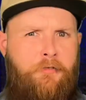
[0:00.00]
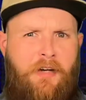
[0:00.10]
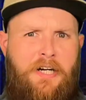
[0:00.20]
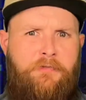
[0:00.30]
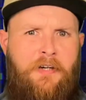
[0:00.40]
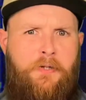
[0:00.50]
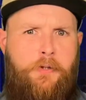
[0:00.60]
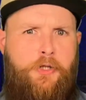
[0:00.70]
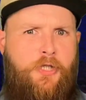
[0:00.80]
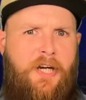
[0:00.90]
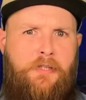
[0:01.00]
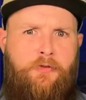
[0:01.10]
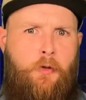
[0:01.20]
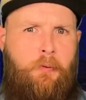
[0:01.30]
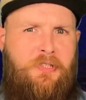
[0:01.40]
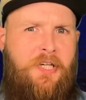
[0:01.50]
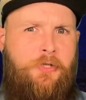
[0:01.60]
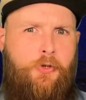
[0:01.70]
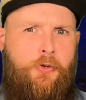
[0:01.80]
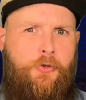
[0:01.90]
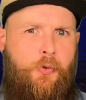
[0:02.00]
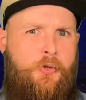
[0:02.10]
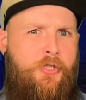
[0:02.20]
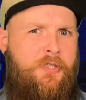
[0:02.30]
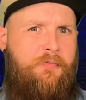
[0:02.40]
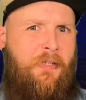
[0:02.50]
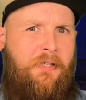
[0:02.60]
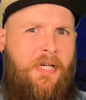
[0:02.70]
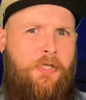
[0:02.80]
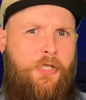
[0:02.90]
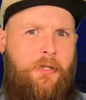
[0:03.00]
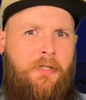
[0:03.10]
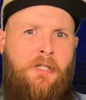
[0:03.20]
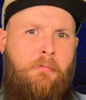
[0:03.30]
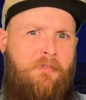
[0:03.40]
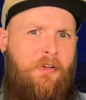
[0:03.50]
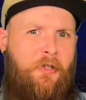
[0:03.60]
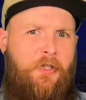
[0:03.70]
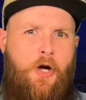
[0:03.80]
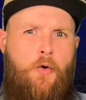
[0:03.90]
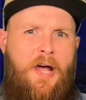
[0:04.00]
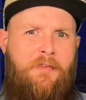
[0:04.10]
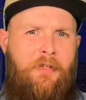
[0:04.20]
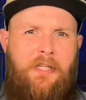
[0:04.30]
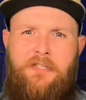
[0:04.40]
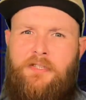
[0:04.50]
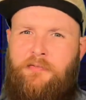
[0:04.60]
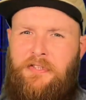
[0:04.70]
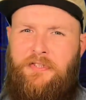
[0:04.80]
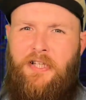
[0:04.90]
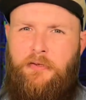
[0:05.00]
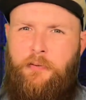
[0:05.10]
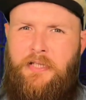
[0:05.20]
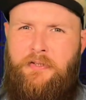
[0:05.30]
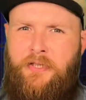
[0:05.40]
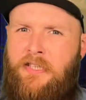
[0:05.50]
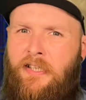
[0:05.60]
Firefighters checked for potential sources of ignition, but found no evidence of accelerants,